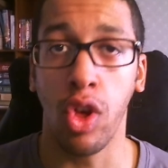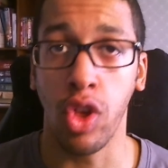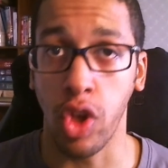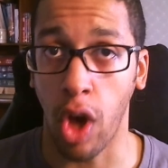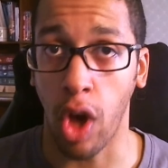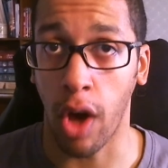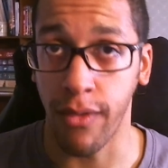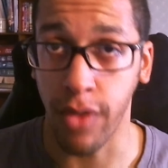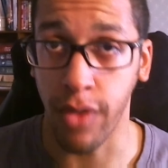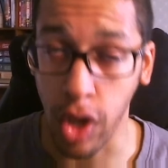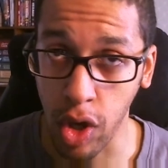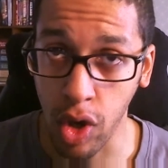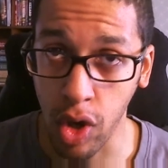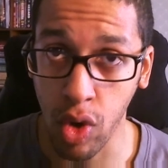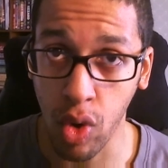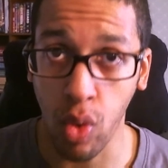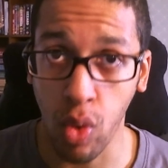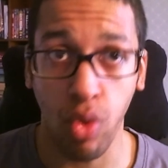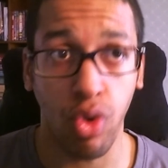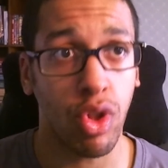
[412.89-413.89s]
have
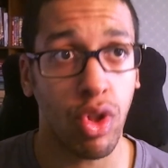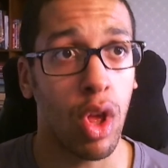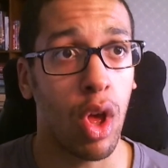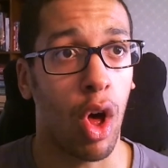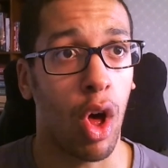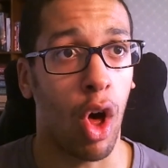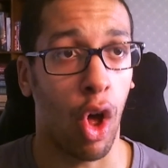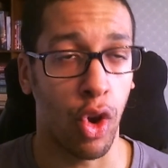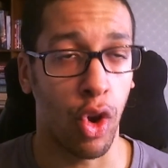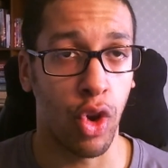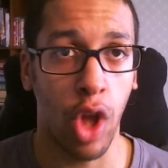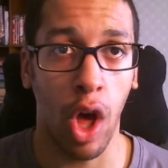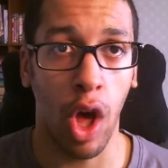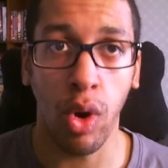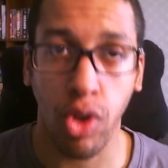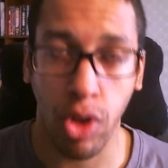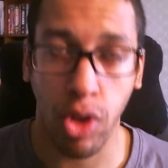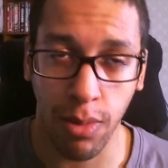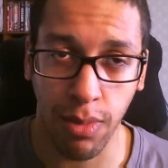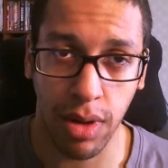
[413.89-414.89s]
used or know
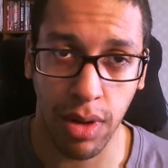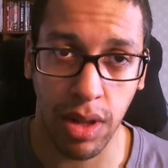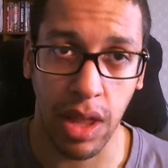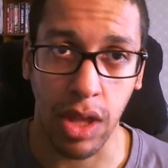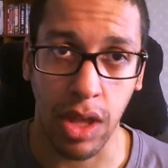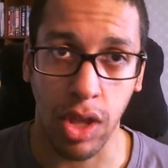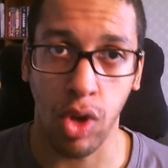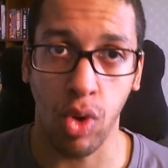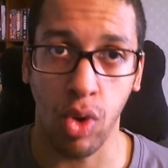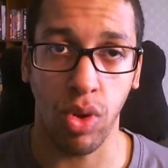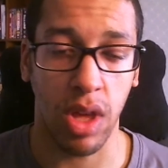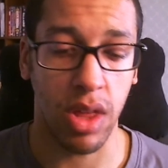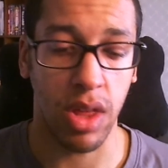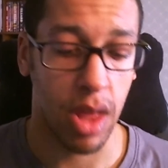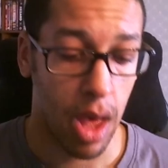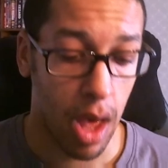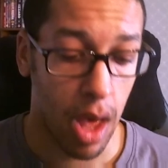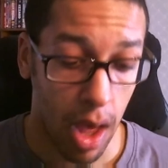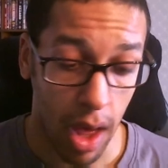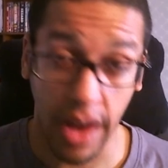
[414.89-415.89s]
somebody that uses
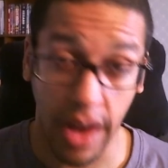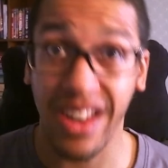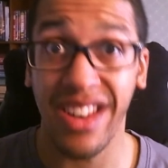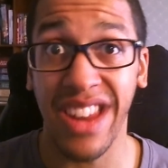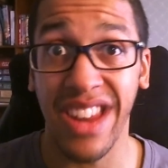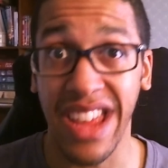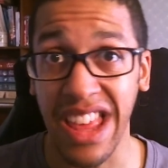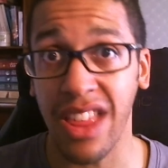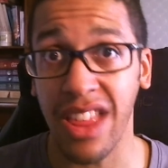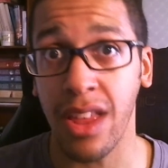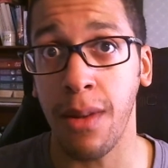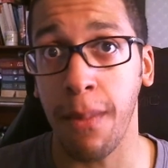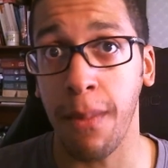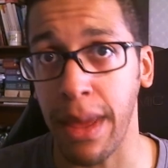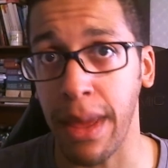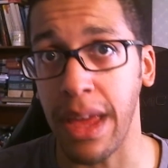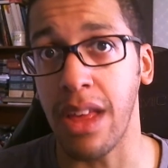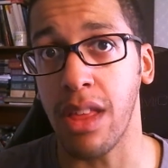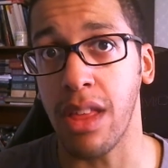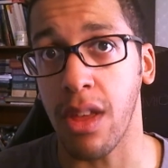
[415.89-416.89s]
a decent
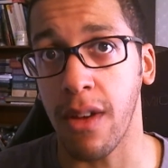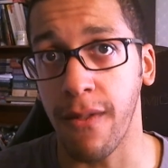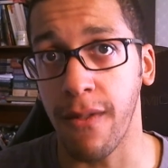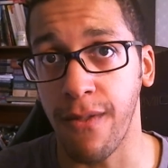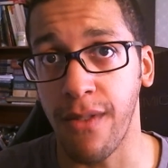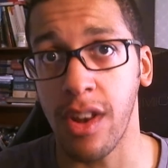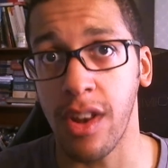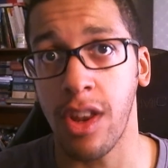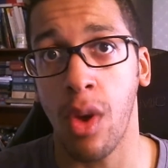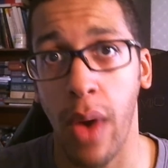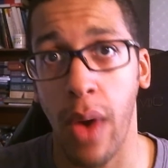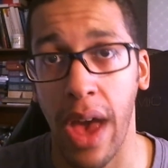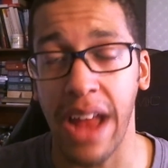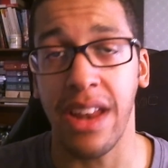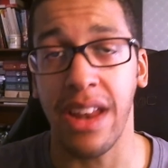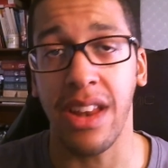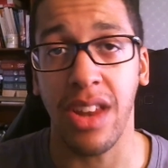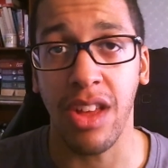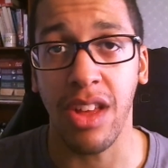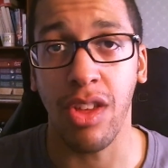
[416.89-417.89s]
piece of video
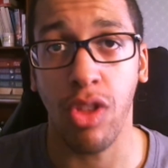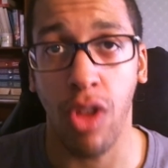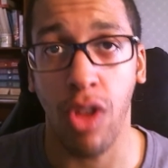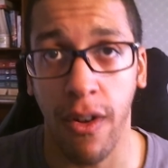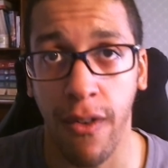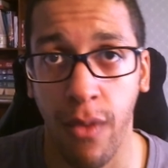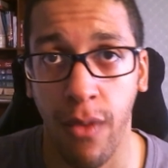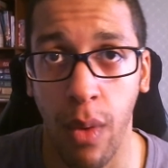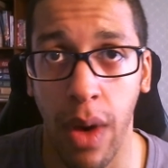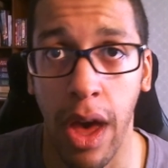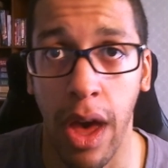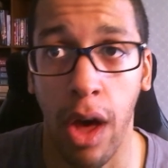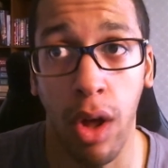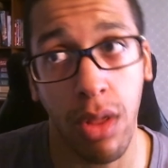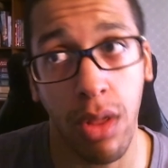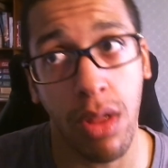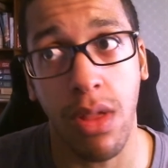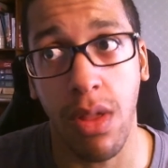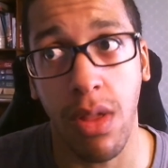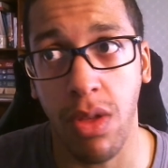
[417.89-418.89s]
editing software
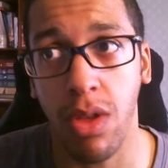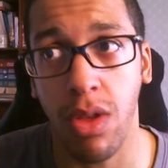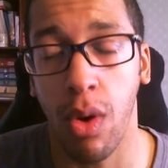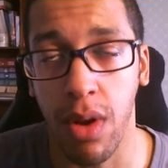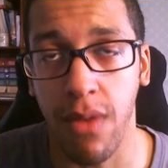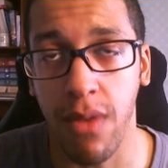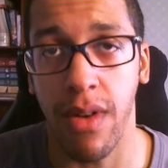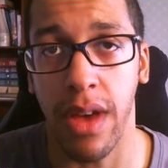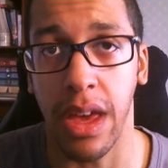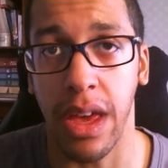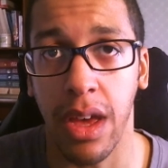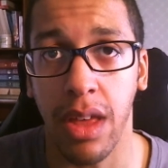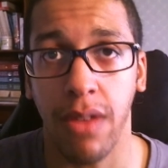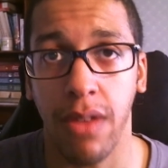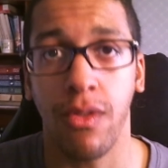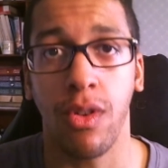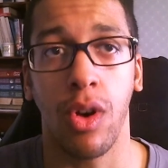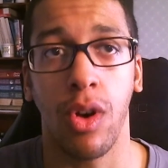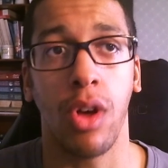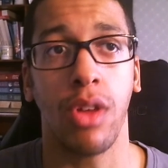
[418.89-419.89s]
other than Sony Vegas, of
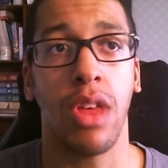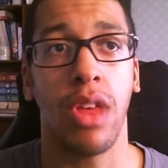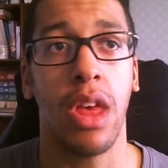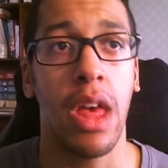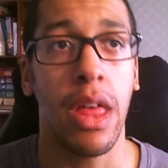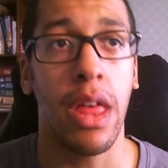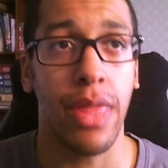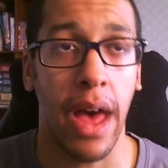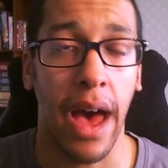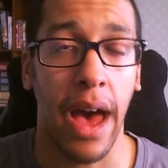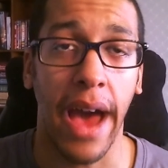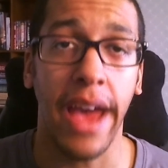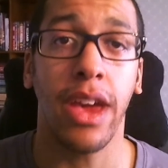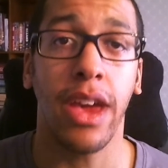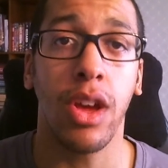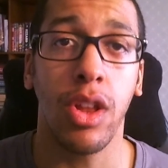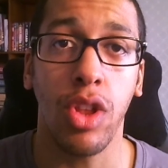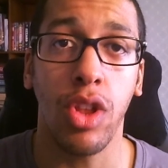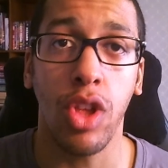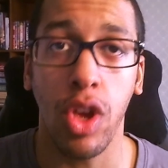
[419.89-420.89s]
course, that I
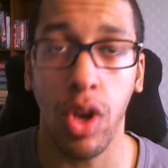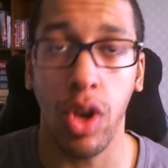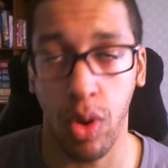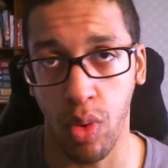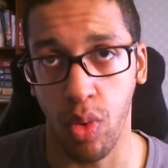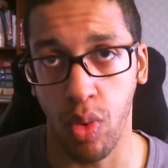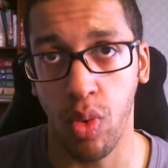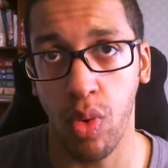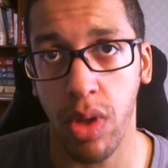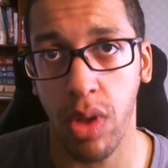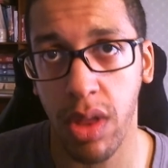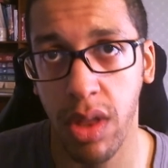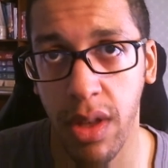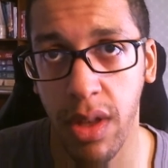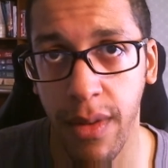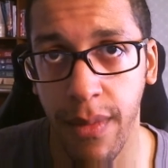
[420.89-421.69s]
can use